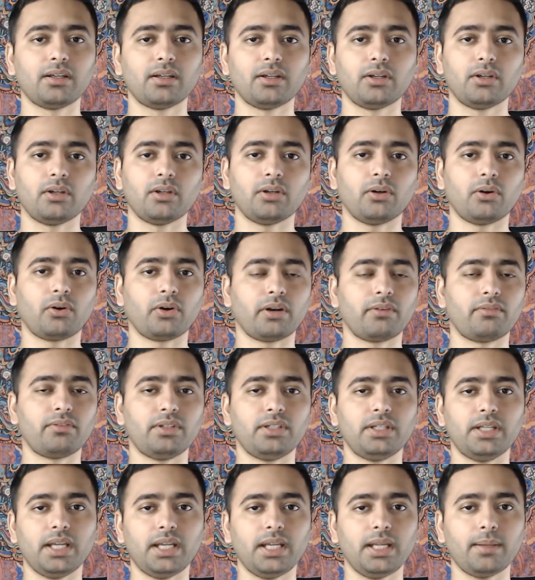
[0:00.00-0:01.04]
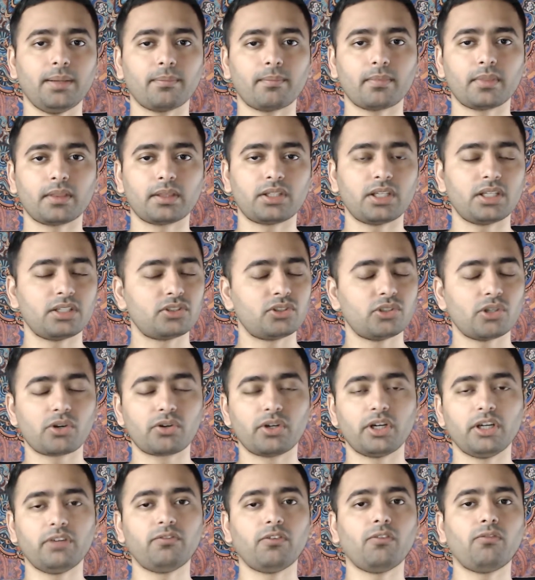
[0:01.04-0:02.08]
or every day things you're
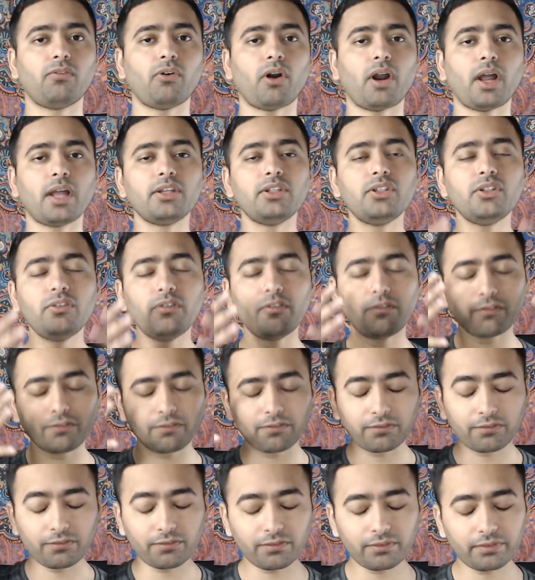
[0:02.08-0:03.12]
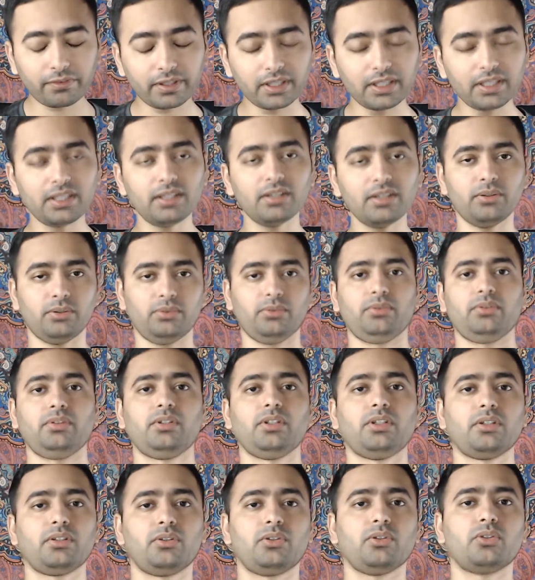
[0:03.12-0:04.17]
grateful for, and you feel
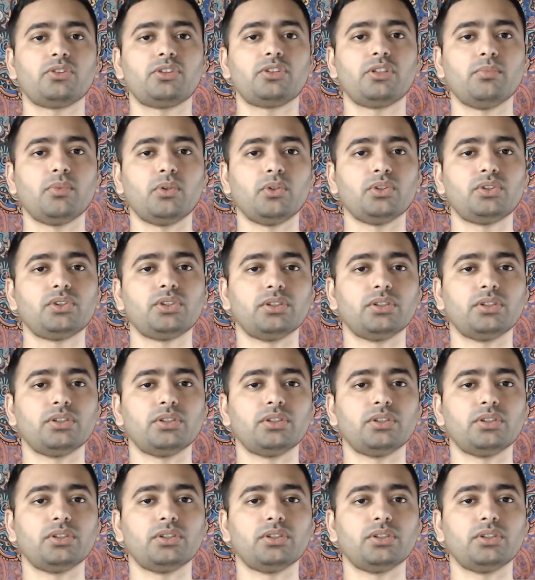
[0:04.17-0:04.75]
those emotions